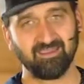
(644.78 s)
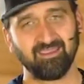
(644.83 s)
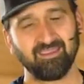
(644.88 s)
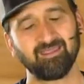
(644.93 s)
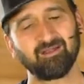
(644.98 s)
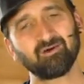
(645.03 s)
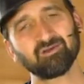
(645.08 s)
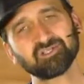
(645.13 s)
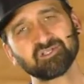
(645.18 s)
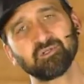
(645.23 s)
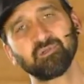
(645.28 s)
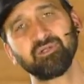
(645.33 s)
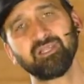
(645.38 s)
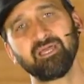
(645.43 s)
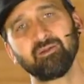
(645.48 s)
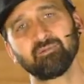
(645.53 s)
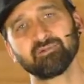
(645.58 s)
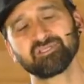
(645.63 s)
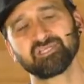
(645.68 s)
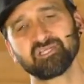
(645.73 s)
It also
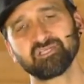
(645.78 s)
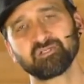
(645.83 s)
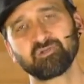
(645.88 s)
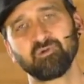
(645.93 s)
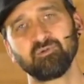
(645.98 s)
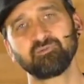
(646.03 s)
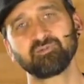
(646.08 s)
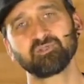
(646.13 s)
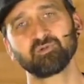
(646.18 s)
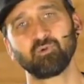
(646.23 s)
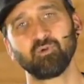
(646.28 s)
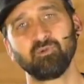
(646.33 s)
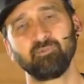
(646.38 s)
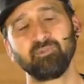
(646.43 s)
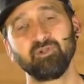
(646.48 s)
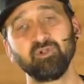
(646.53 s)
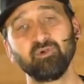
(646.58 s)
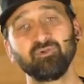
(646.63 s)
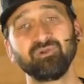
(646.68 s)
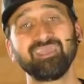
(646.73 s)
enables us to absorb
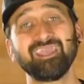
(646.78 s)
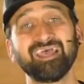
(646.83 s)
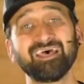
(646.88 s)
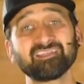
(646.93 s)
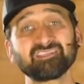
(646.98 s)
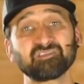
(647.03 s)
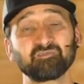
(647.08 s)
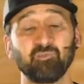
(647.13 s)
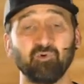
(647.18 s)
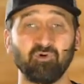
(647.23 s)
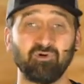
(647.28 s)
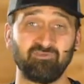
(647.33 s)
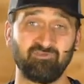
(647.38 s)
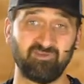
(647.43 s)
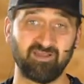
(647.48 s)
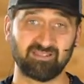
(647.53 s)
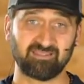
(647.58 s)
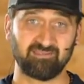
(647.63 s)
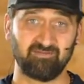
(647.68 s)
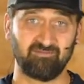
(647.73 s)
new guests more
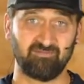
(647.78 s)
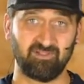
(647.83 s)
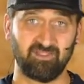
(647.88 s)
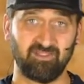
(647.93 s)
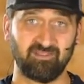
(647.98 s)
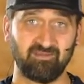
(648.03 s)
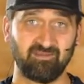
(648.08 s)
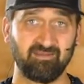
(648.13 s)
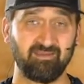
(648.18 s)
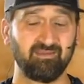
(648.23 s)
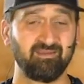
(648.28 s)
effectively.